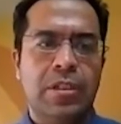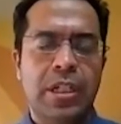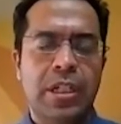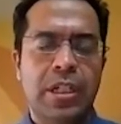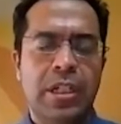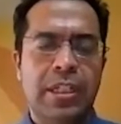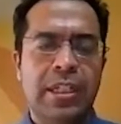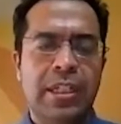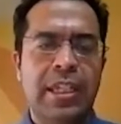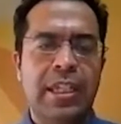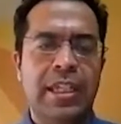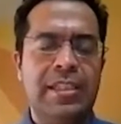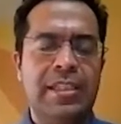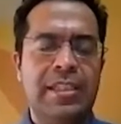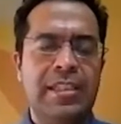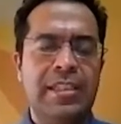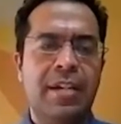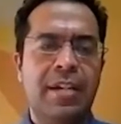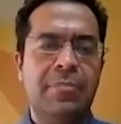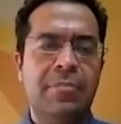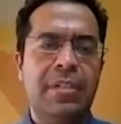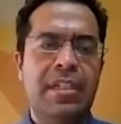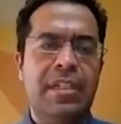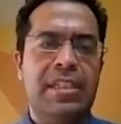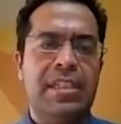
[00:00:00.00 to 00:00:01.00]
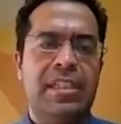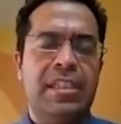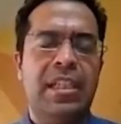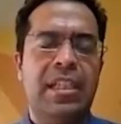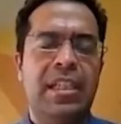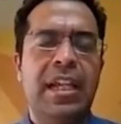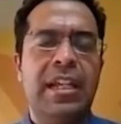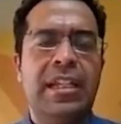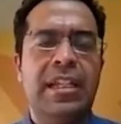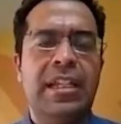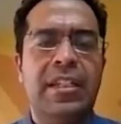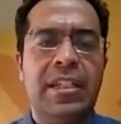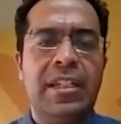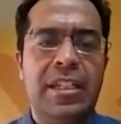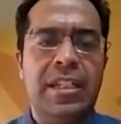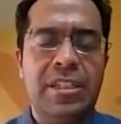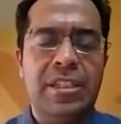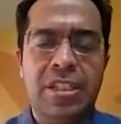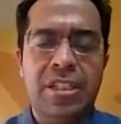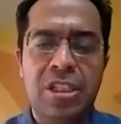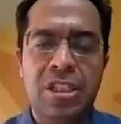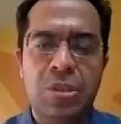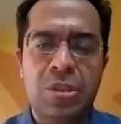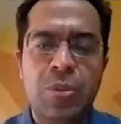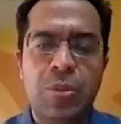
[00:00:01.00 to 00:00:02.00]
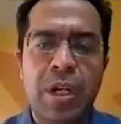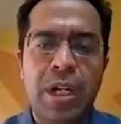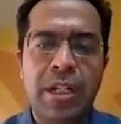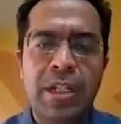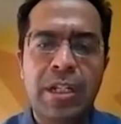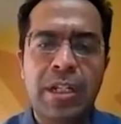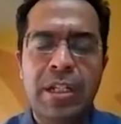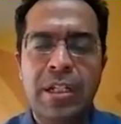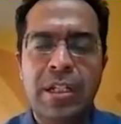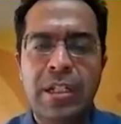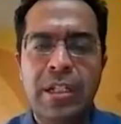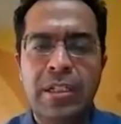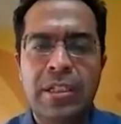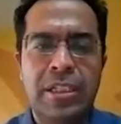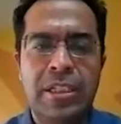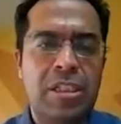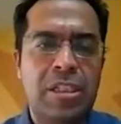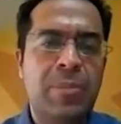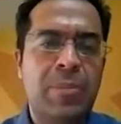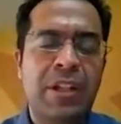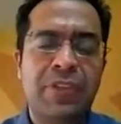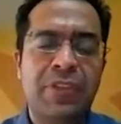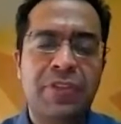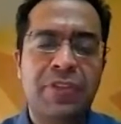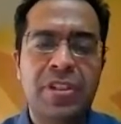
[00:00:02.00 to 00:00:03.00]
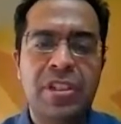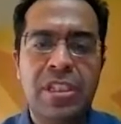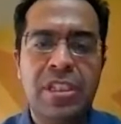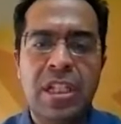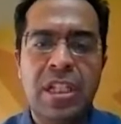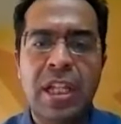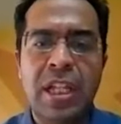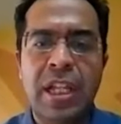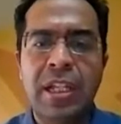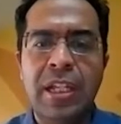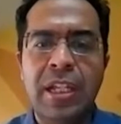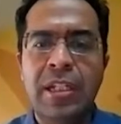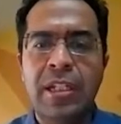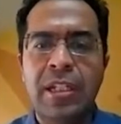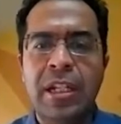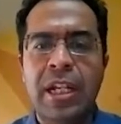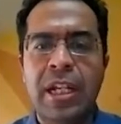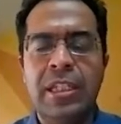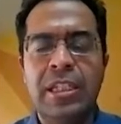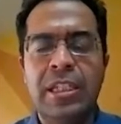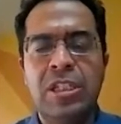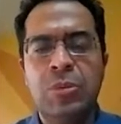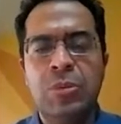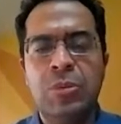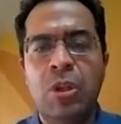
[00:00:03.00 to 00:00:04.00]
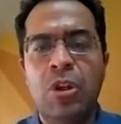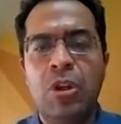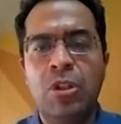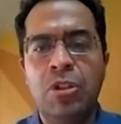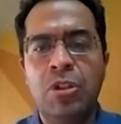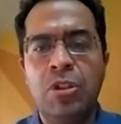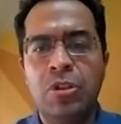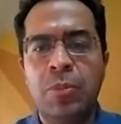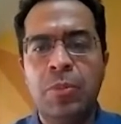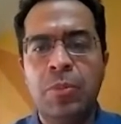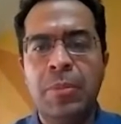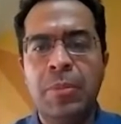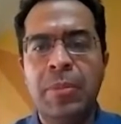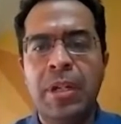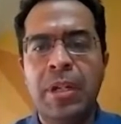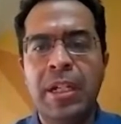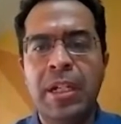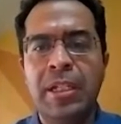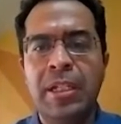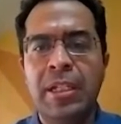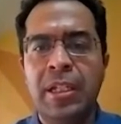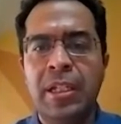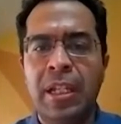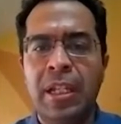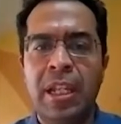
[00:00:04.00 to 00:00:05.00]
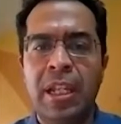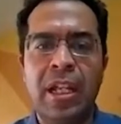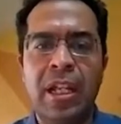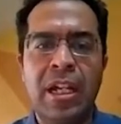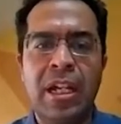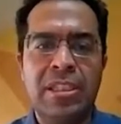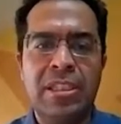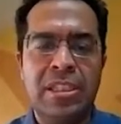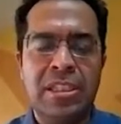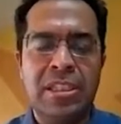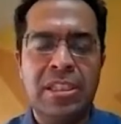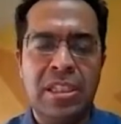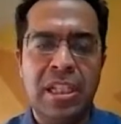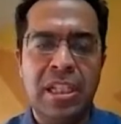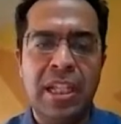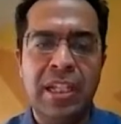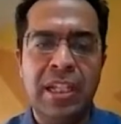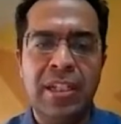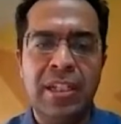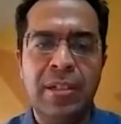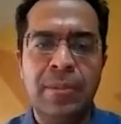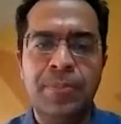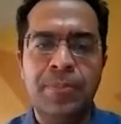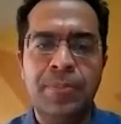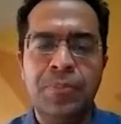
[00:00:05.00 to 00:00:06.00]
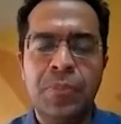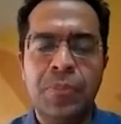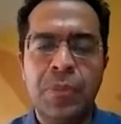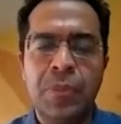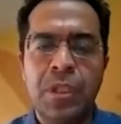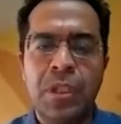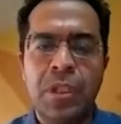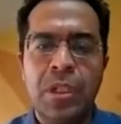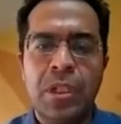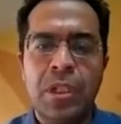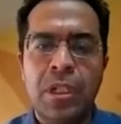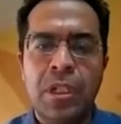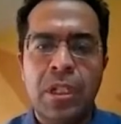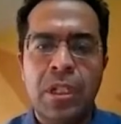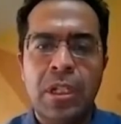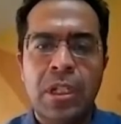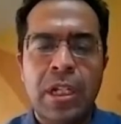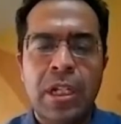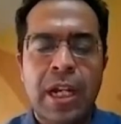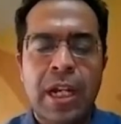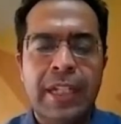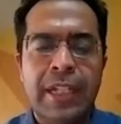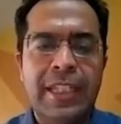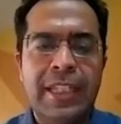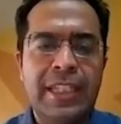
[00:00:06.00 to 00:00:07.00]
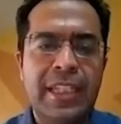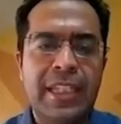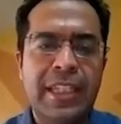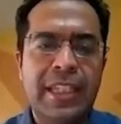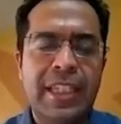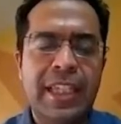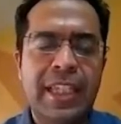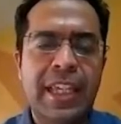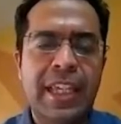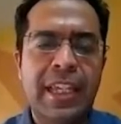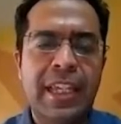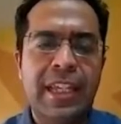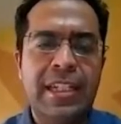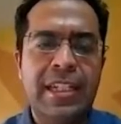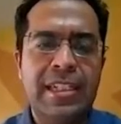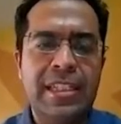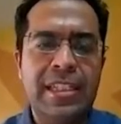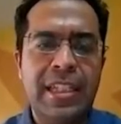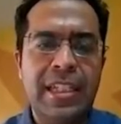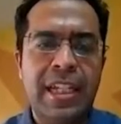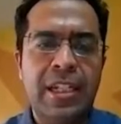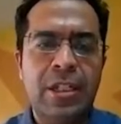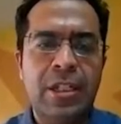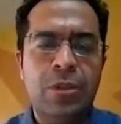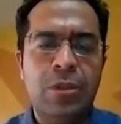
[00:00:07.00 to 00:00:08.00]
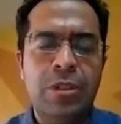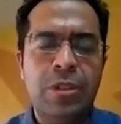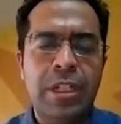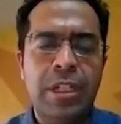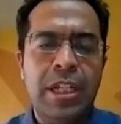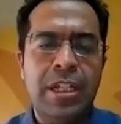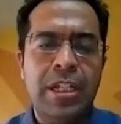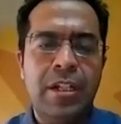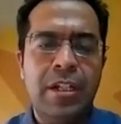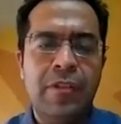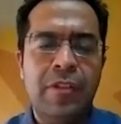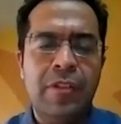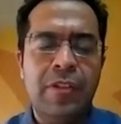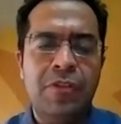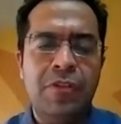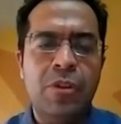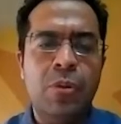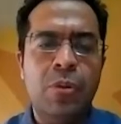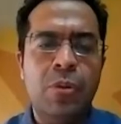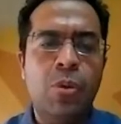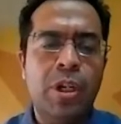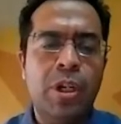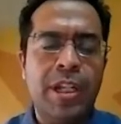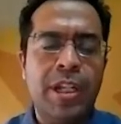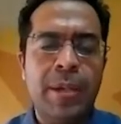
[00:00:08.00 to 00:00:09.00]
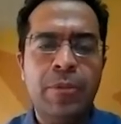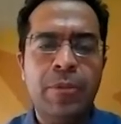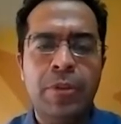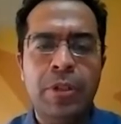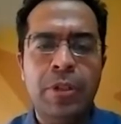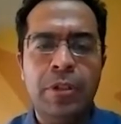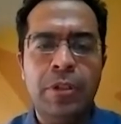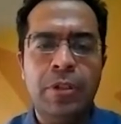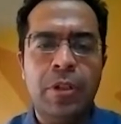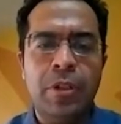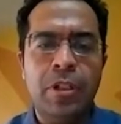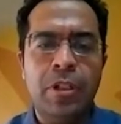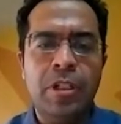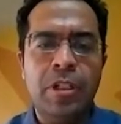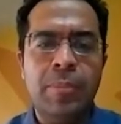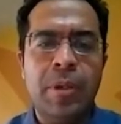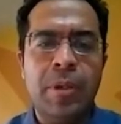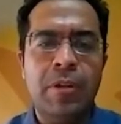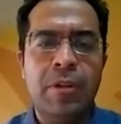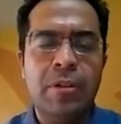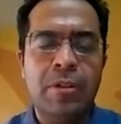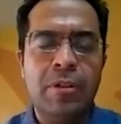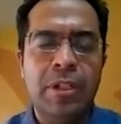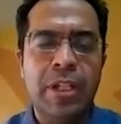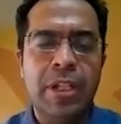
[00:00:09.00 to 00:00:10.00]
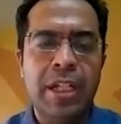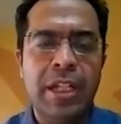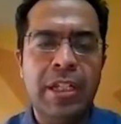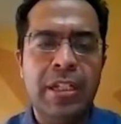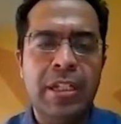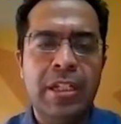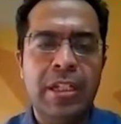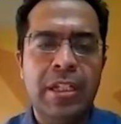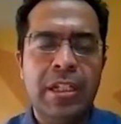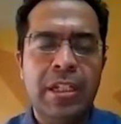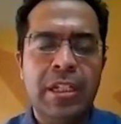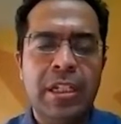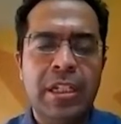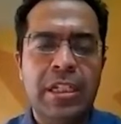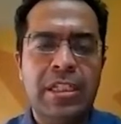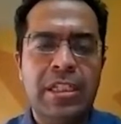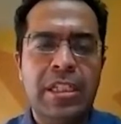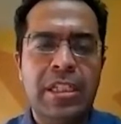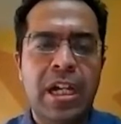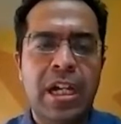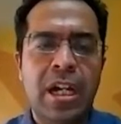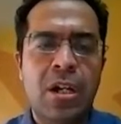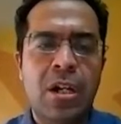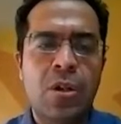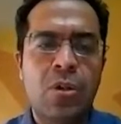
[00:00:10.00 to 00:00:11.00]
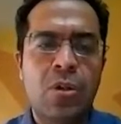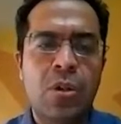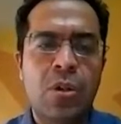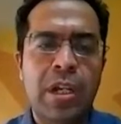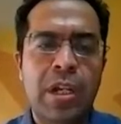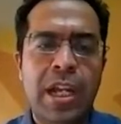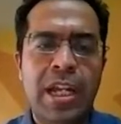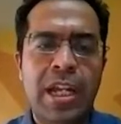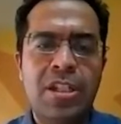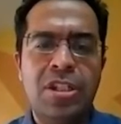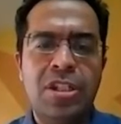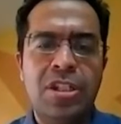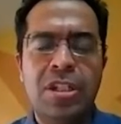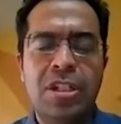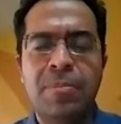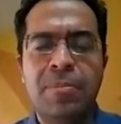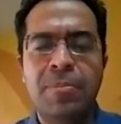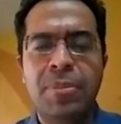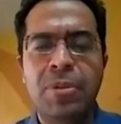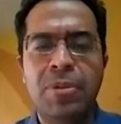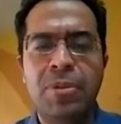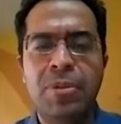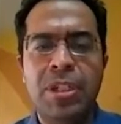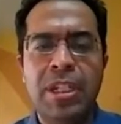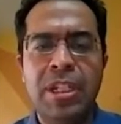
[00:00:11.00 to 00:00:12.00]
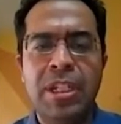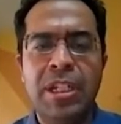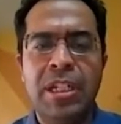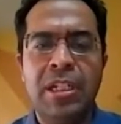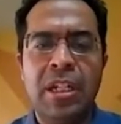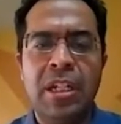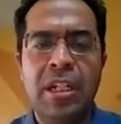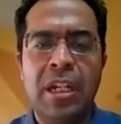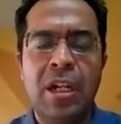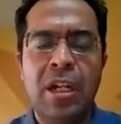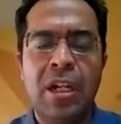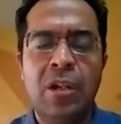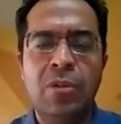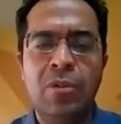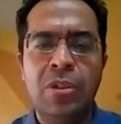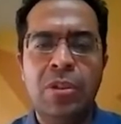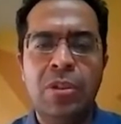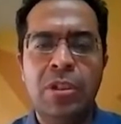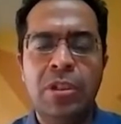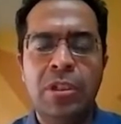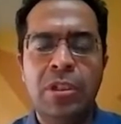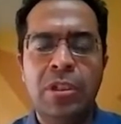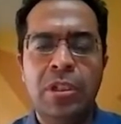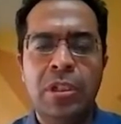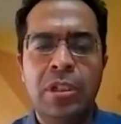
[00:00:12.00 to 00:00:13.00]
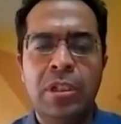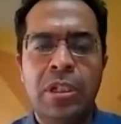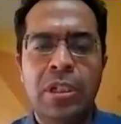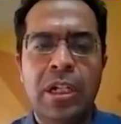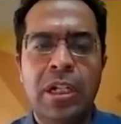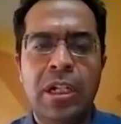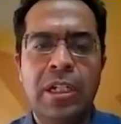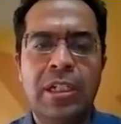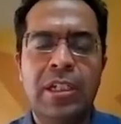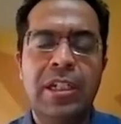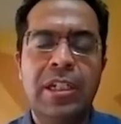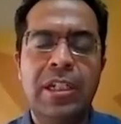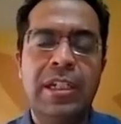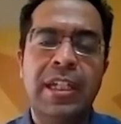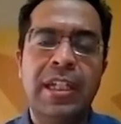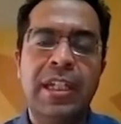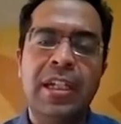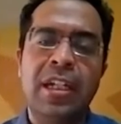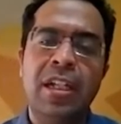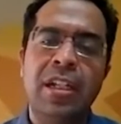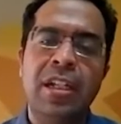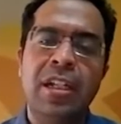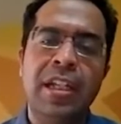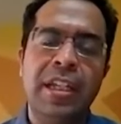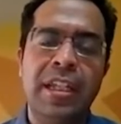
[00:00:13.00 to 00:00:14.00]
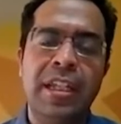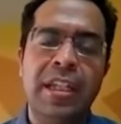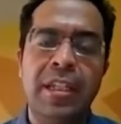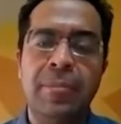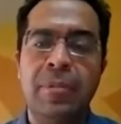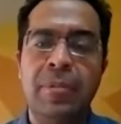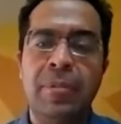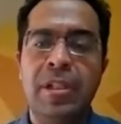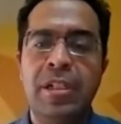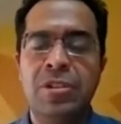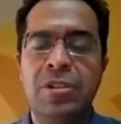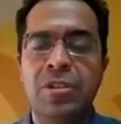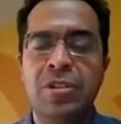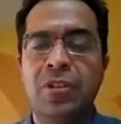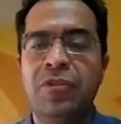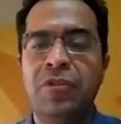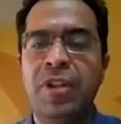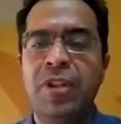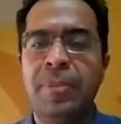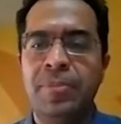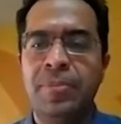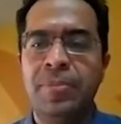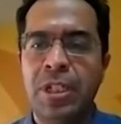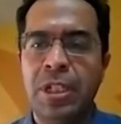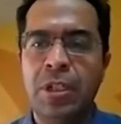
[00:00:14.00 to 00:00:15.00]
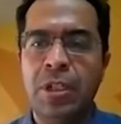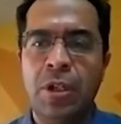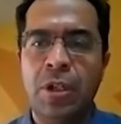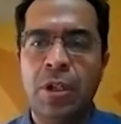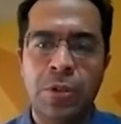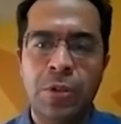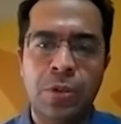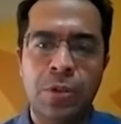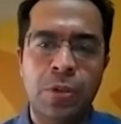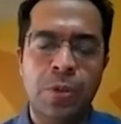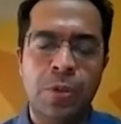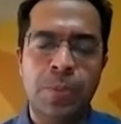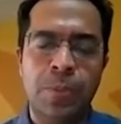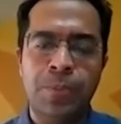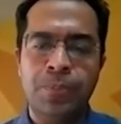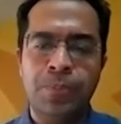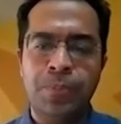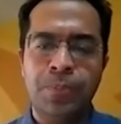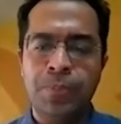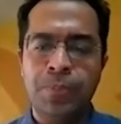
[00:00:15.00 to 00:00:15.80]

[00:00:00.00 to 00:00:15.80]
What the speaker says: The key summary slide is this one. This is my first slide, and this will also be my last slide. I think the key insight to take away from what I'm going to talk about today is how edge computing and cloud are critical enablers of Web 3.0.